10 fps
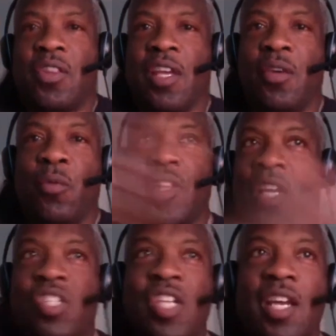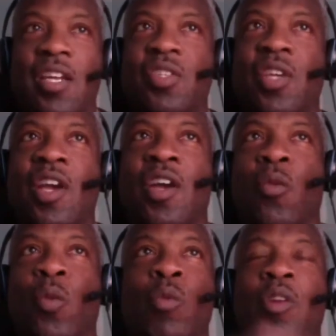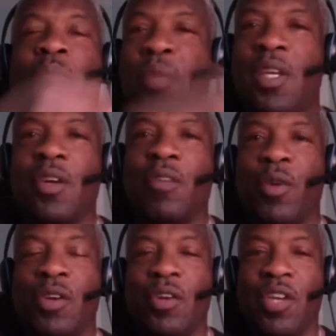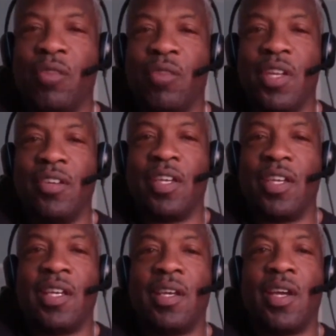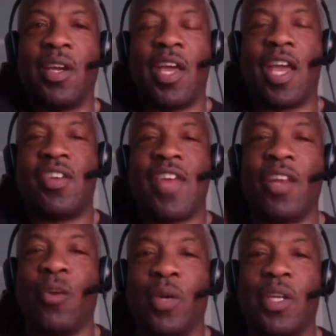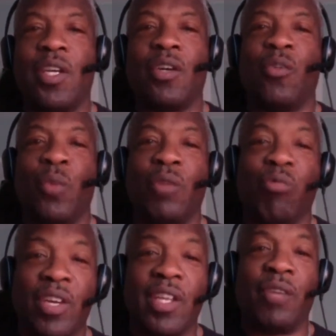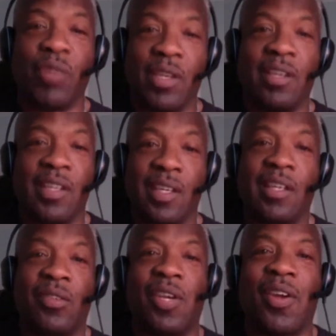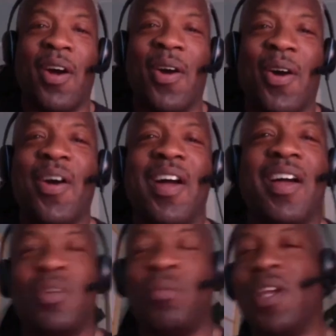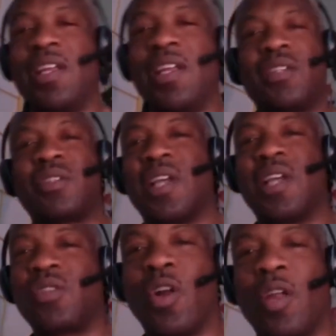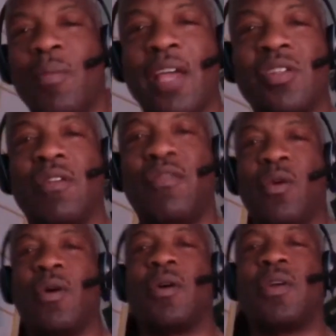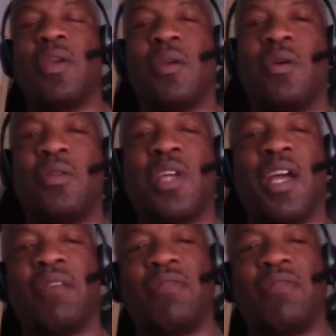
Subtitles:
what they said is, we wouldn't be here if we didn't really dig it. And now that we're here, we really, really dig it. So to me, that's all I'm asking for, to have,